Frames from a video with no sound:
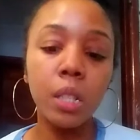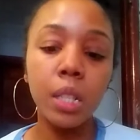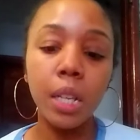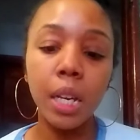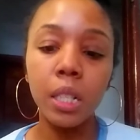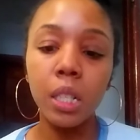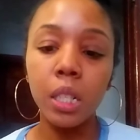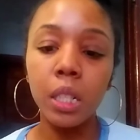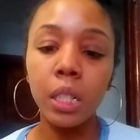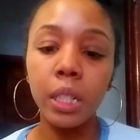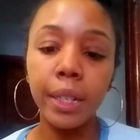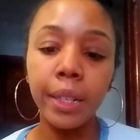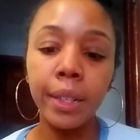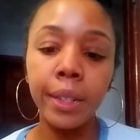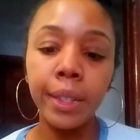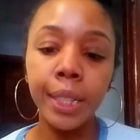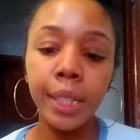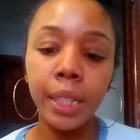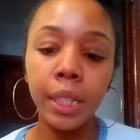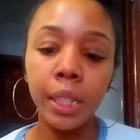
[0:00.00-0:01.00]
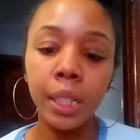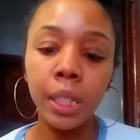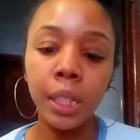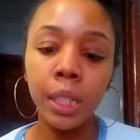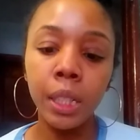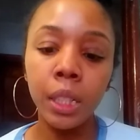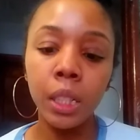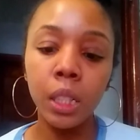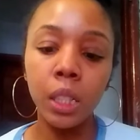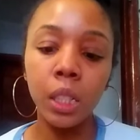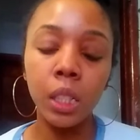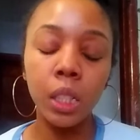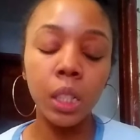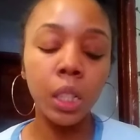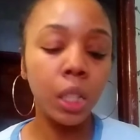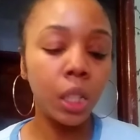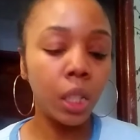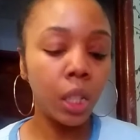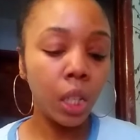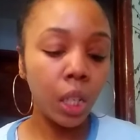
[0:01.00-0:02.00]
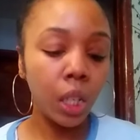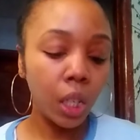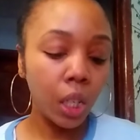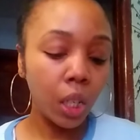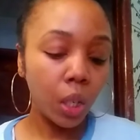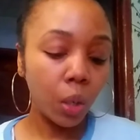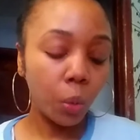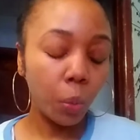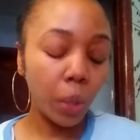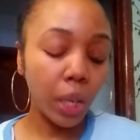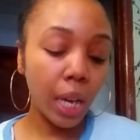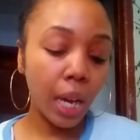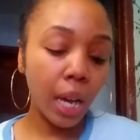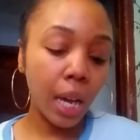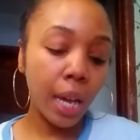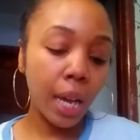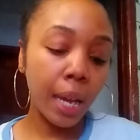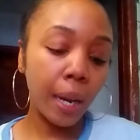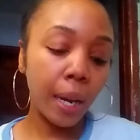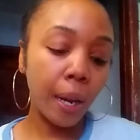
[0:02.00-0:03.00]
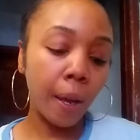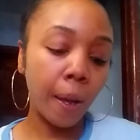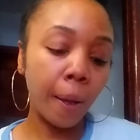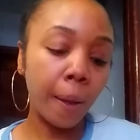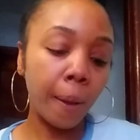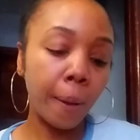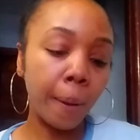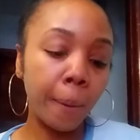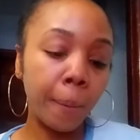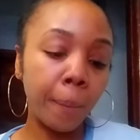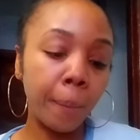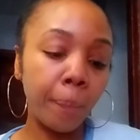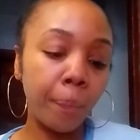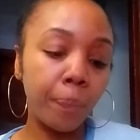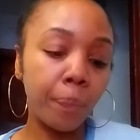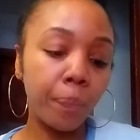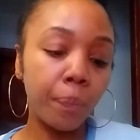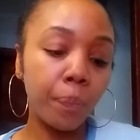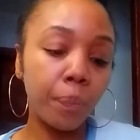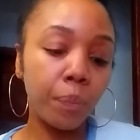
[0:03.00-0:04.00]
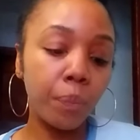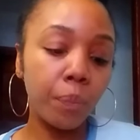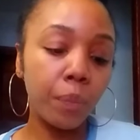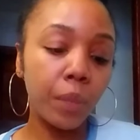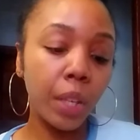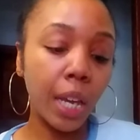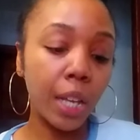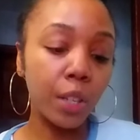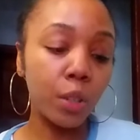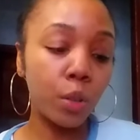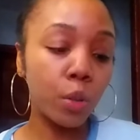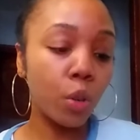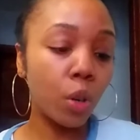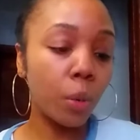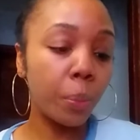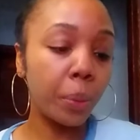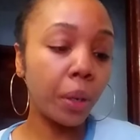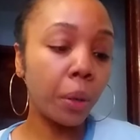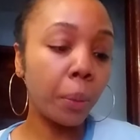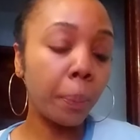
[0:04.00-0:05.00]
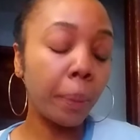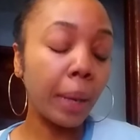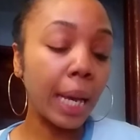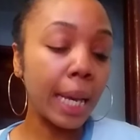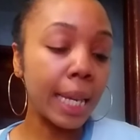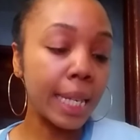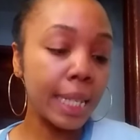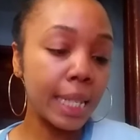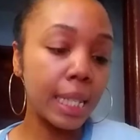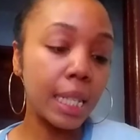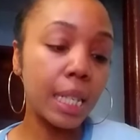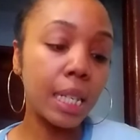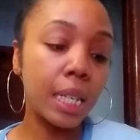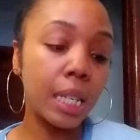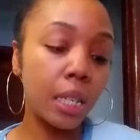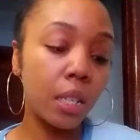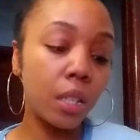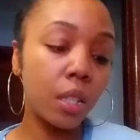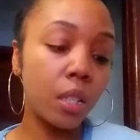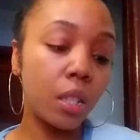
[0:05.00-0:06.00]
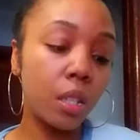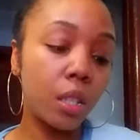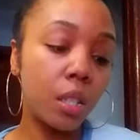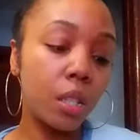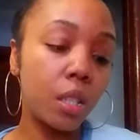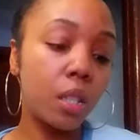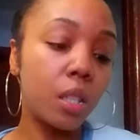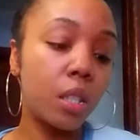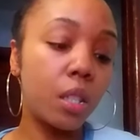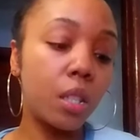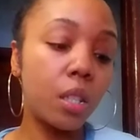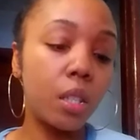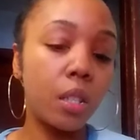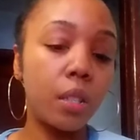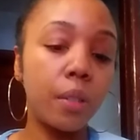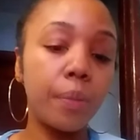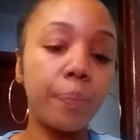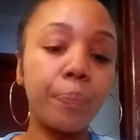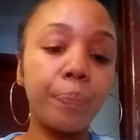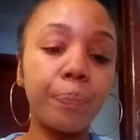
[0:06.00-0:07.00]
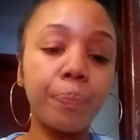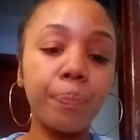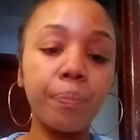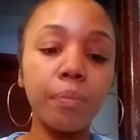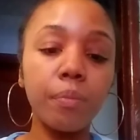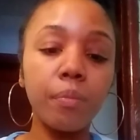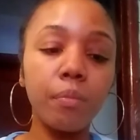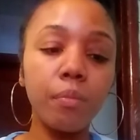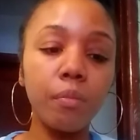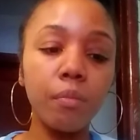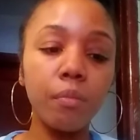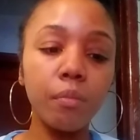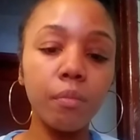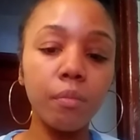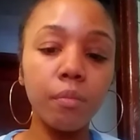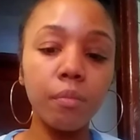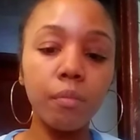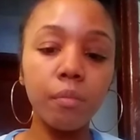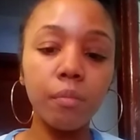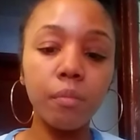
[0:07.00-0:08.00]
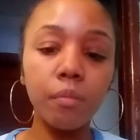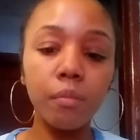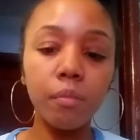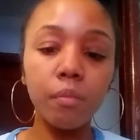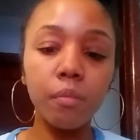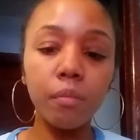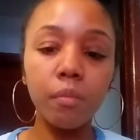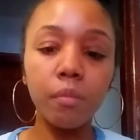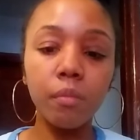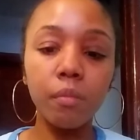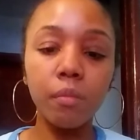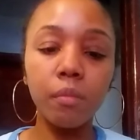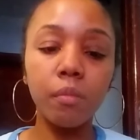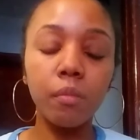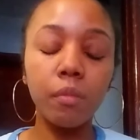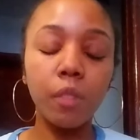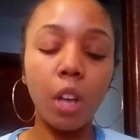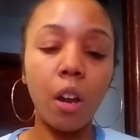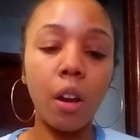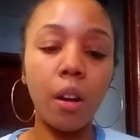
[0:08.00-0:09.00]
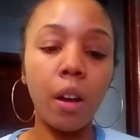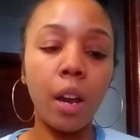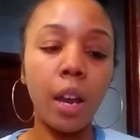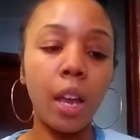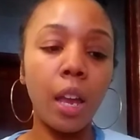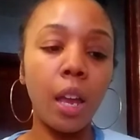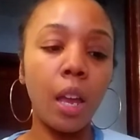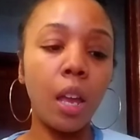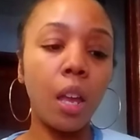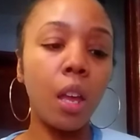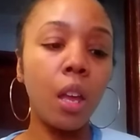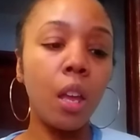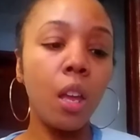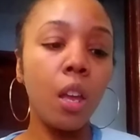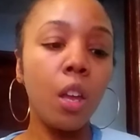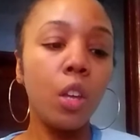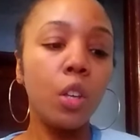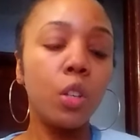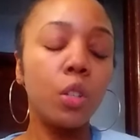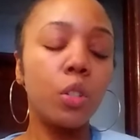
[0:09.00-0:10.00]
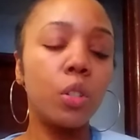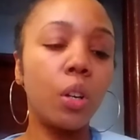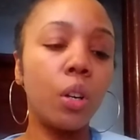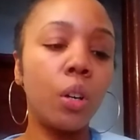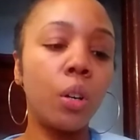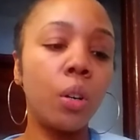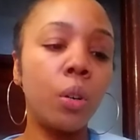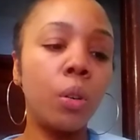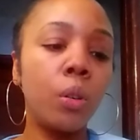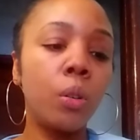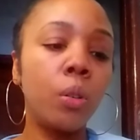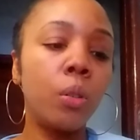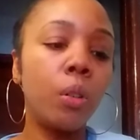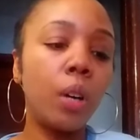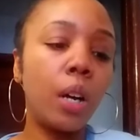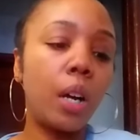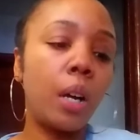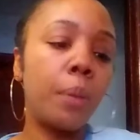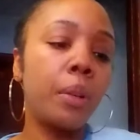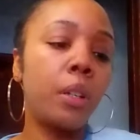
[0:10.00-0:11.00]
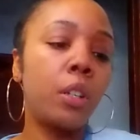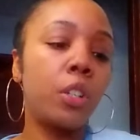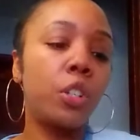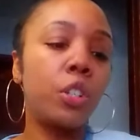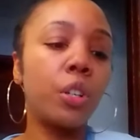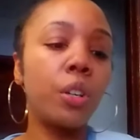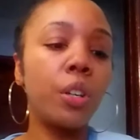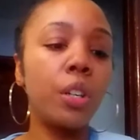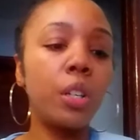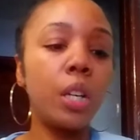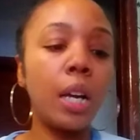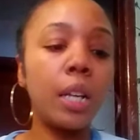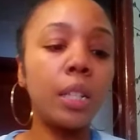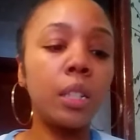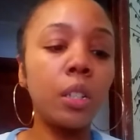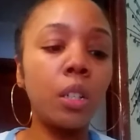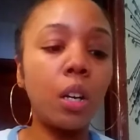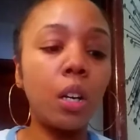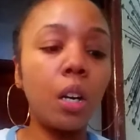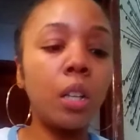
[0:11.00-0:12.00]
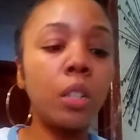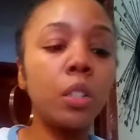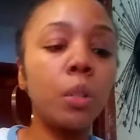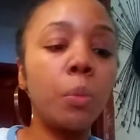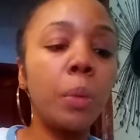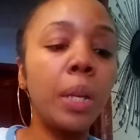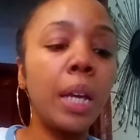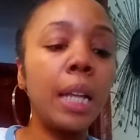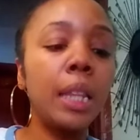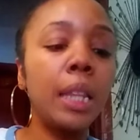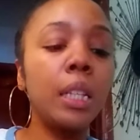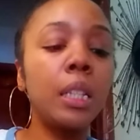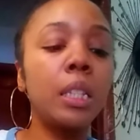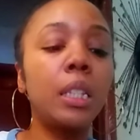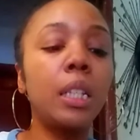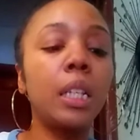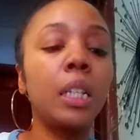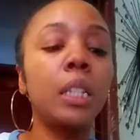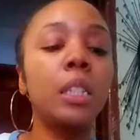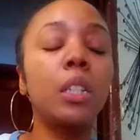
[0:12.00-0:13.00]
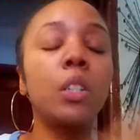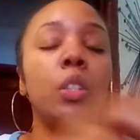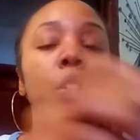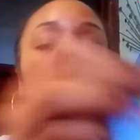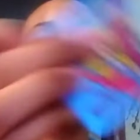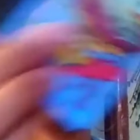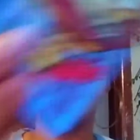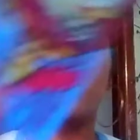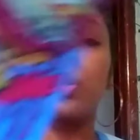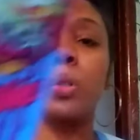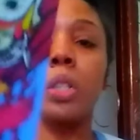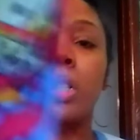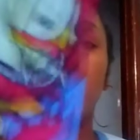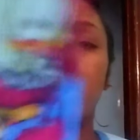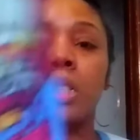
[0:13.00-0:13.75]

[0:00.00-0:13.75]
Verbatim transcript: got um, Cancer, Scorpio, Pisces. All right. So I'm going to show you guys the cards. So we got the Six of Swords in the reverse for the recent past.